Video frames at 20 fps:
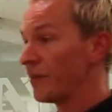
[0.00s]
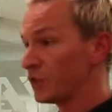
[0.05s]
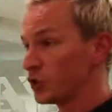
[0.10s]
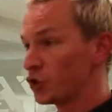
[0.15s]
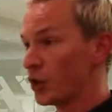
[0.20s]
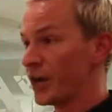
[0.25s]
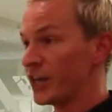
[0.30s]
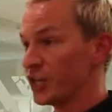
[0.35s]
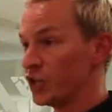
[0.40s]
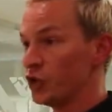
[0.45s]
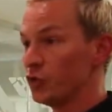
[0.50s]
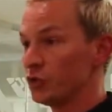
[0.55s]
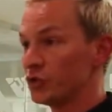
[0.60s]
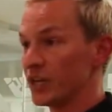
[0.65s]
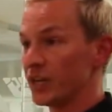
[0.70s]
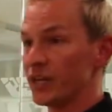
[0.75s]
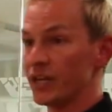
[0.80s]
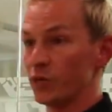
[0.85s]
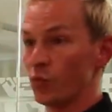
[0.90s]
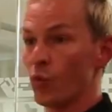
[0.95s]
have to try to use
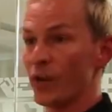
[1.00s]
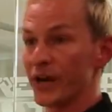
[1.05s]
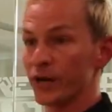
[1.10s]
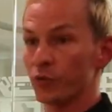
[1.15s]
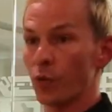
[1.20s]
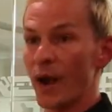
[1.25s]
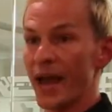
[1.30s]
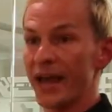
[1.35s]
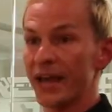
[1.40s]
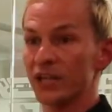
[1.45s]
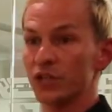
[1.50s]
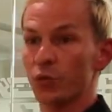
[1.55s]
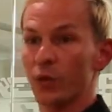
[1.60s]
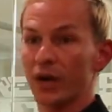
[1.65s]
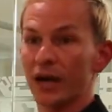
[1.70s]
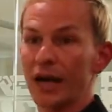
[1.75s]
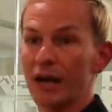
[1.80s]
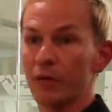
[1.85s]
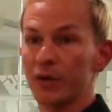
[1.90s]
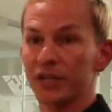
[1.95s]
it in weird ways
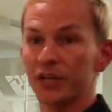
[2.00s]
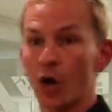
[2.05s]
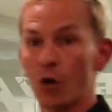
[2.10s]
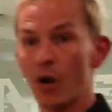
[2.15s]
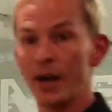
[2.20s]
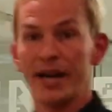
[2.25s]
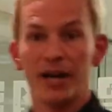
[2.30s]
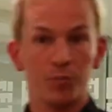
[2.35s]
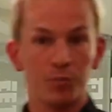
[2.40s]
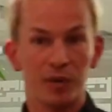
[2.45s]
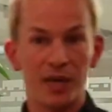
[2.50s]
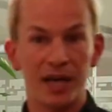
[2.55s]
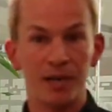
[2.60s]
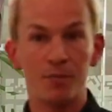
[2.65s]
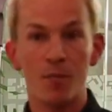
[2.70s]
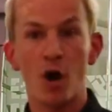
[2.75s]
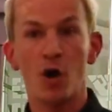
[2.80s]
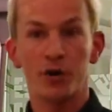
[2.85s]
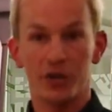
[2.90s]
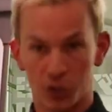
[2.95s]
where I would go on
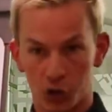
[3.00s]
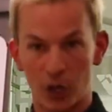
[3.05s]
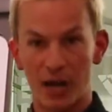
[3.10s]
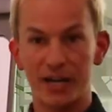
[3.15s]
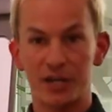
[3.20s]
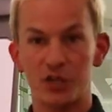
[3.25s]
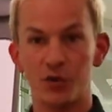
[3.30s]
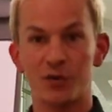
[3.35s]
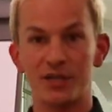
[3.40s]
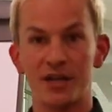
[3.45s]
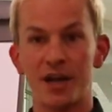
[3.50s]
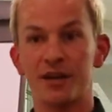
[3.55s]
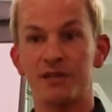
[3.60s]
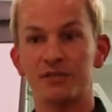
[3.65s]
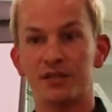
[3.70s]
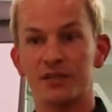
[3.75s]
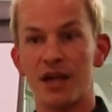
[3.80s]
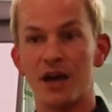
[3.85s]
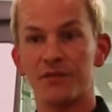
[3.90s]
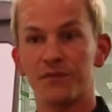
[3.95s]
airplane mode and try to do a ton
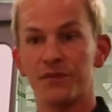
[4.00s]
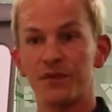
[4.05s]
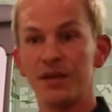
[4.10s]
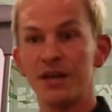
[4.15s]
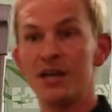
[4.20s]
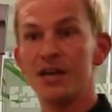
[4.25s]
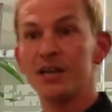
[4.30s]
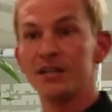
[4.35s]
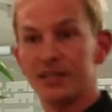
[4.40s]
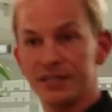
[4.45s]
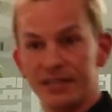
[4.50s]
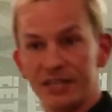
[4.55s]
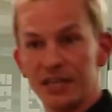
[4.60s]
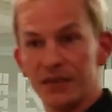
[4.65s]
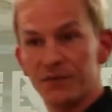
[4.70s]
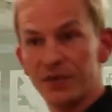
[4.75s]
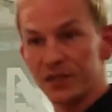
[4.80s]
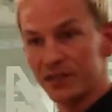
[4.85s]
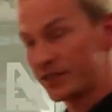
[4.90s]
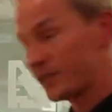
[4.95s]
of stuff to see
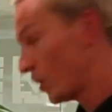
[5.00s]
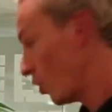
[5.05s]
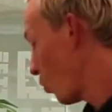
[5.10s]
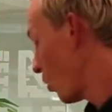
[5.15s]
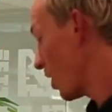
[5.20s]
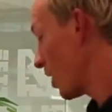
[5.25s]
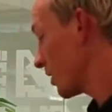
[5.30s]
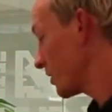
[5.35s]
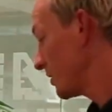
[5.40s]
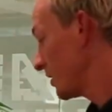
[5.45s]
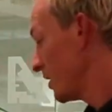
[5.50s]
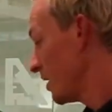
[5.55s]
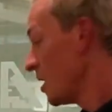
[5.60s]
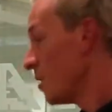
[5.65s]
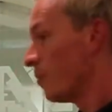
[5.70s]
if it still worked.